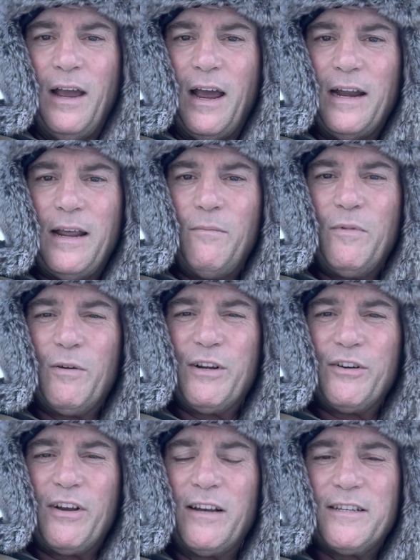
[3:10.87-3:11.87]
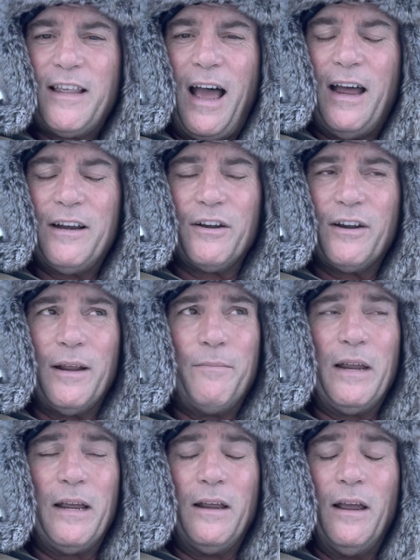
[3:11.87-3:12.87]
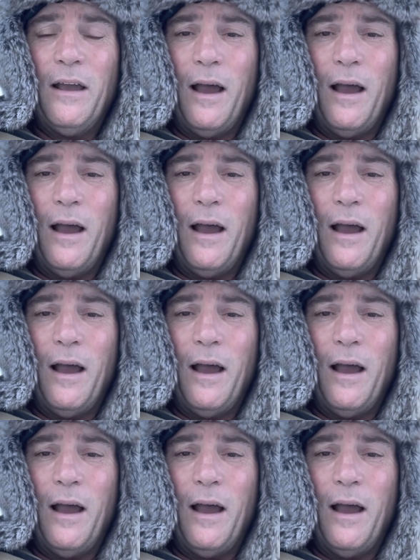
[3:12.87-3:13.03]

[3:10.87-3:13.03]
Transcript: And then when you're done with that, you're going to be